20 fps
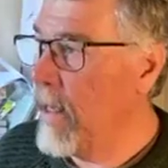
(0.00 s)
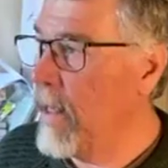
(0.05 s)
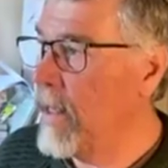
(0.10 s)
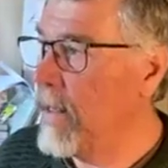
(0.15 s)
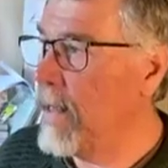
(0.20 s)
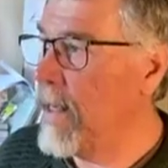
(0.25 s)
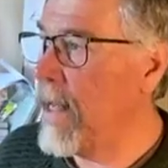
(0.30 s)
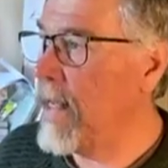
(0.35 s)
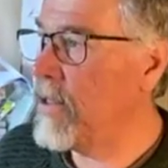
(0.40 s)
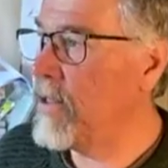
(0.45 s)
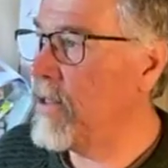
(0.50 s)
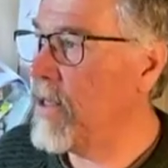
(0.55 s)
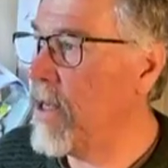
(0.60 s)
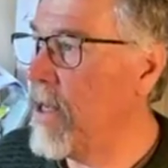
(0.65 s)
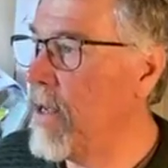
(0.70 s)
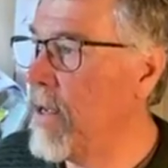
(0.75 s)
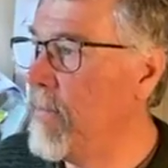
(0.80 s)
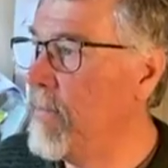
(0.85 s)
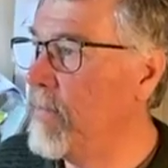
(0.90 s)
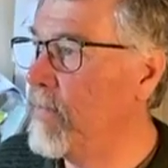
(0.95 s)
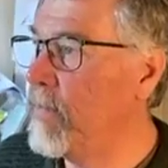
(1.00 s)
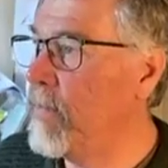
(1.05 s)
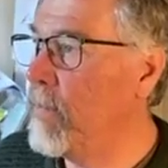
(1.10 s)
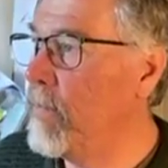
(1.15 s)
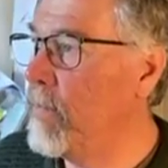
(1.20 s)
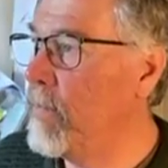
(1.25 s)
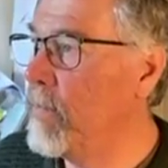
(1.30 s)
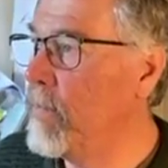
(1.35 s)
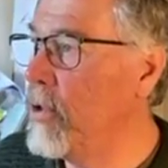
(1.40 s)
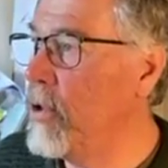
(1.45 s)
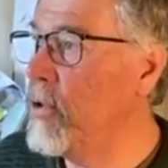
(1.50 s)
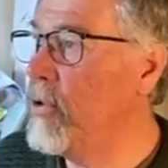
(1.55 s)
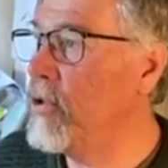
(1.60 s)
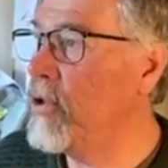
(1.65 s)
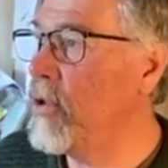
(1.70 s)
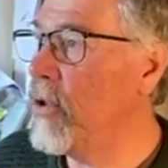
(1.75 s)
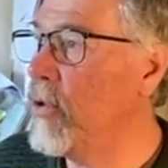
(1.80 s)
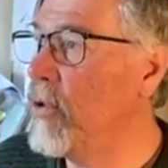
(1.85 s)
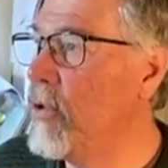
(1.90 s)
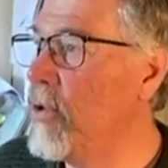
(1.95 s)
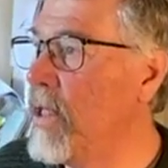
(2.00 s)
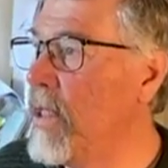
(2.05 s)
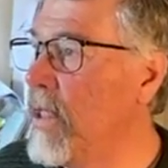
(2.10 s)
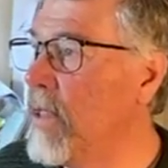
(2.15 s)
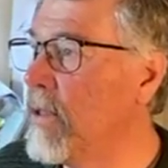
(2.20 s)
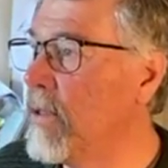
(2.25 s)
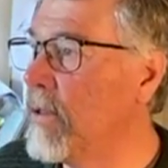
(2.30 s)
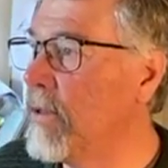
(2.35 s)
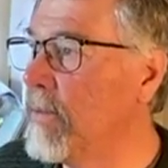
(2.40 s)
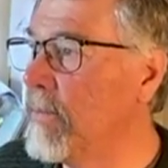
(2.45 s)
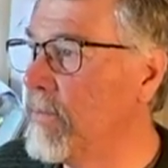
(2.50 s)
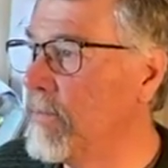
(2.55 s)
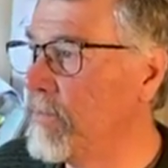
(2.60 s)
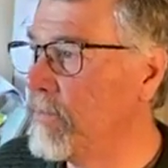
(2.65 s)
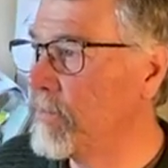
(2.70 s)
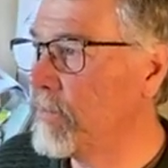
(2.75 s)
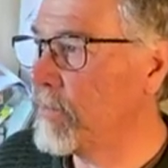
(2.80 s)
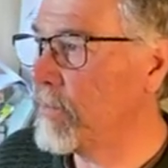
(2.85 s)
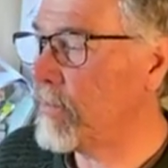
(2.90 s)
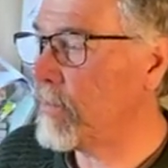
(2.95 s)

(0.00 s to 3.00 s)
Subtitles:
And last time, blue solar eagle.